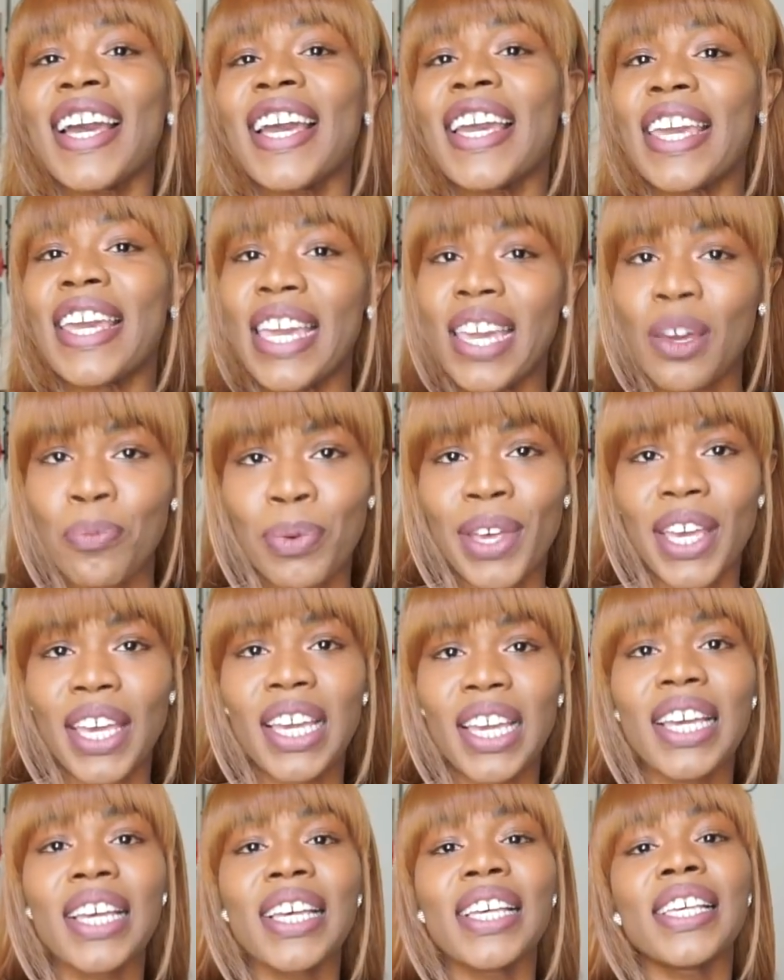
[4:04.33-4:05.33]
keep
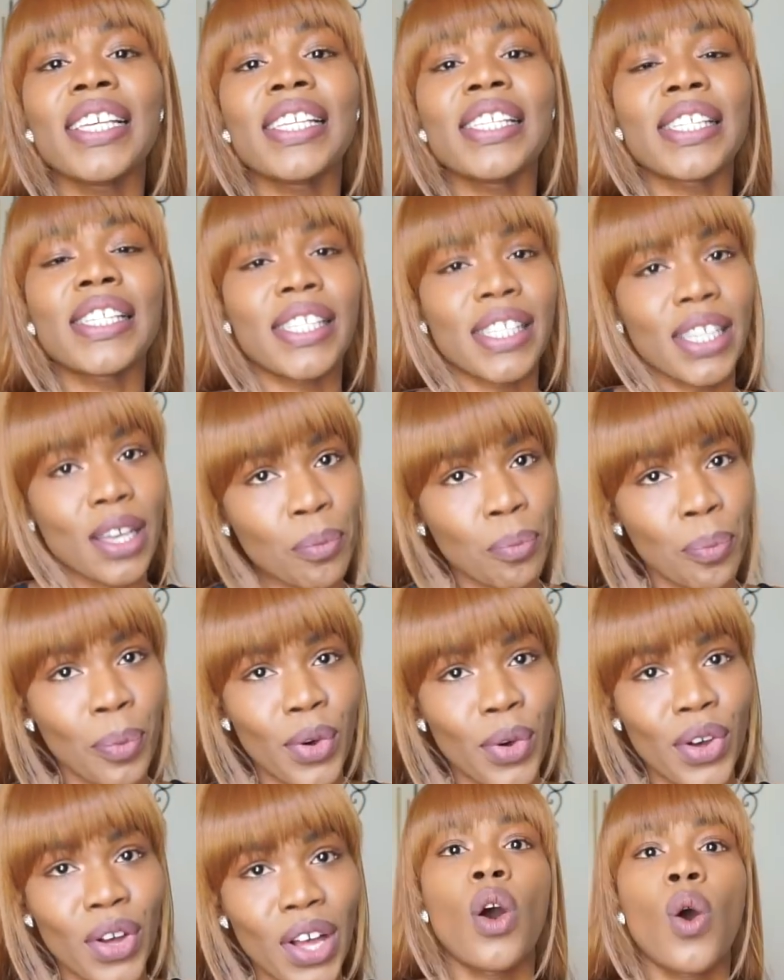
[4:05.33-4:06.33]
it
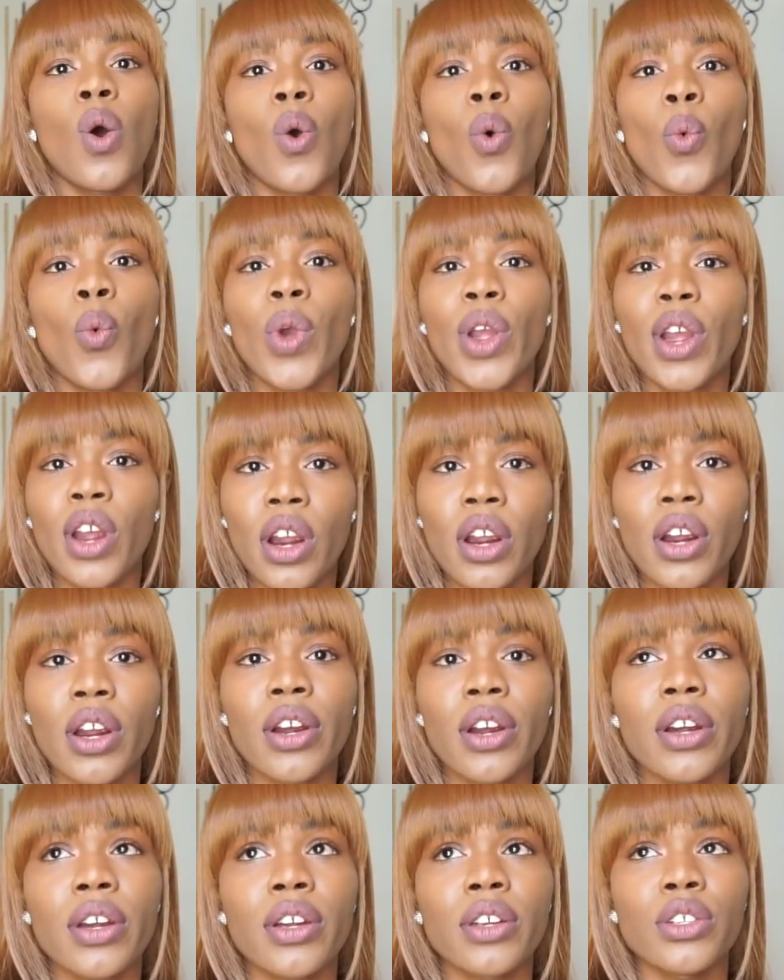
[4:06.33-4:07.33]
simple.
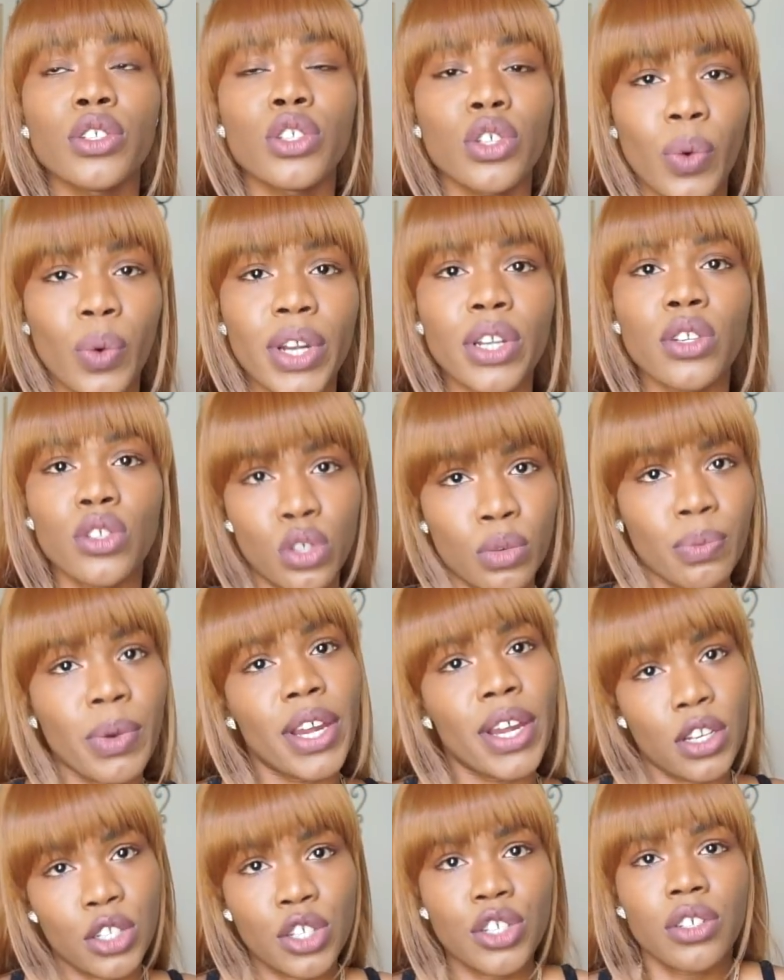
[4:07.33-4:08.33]
We're doing too
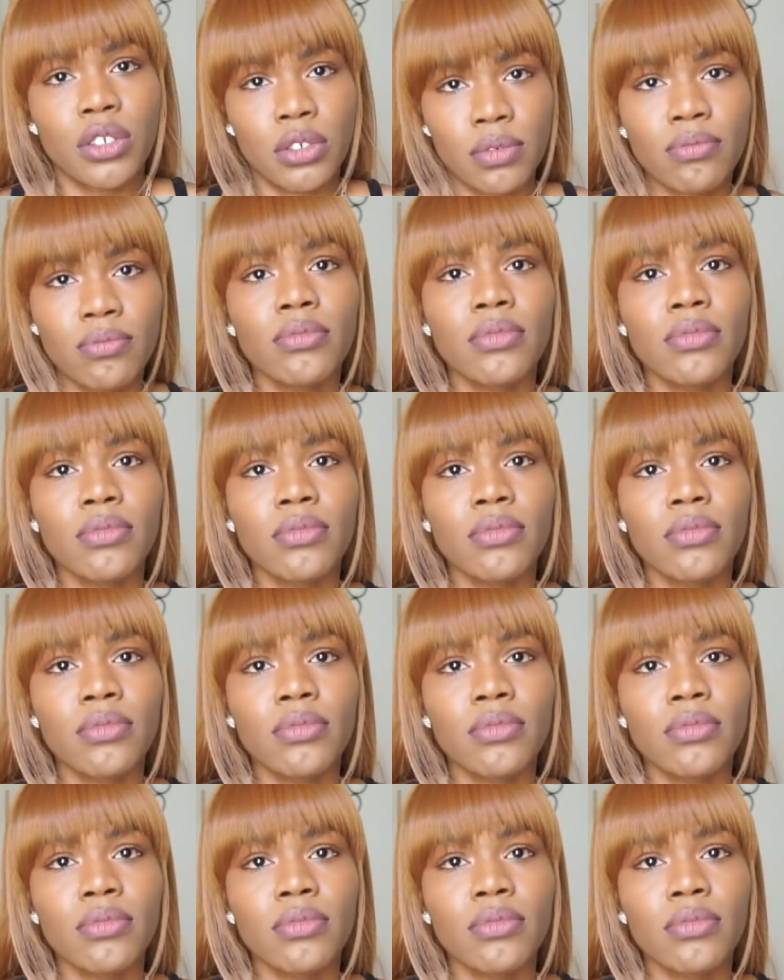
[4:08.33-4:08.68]
much.